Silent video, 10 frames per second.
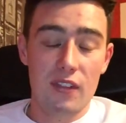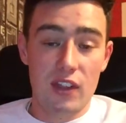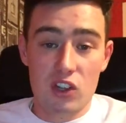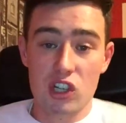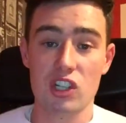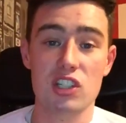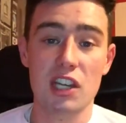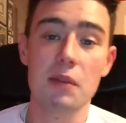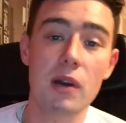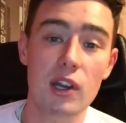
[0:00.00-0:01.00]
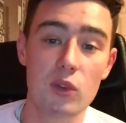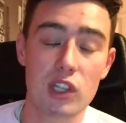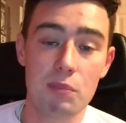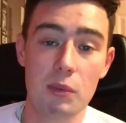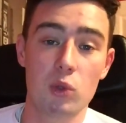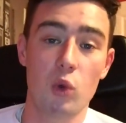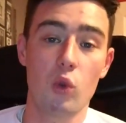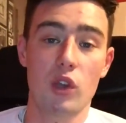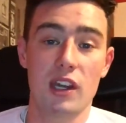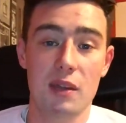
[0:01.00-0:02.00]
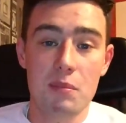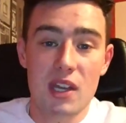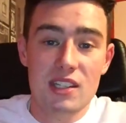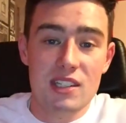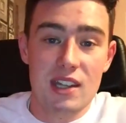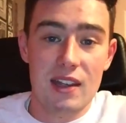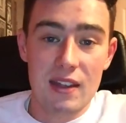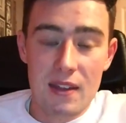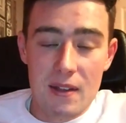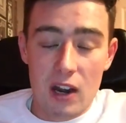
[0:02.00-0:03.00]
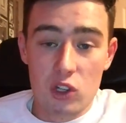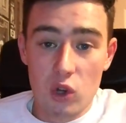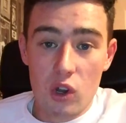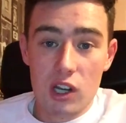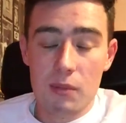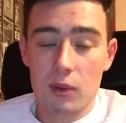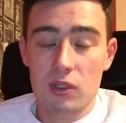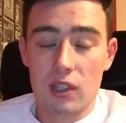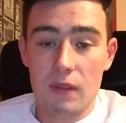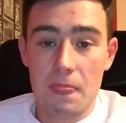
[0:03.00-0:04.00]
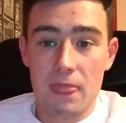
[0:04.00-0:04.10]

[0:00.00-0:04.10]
that there's such a stigma around it, people don't like embracing it or talking about it.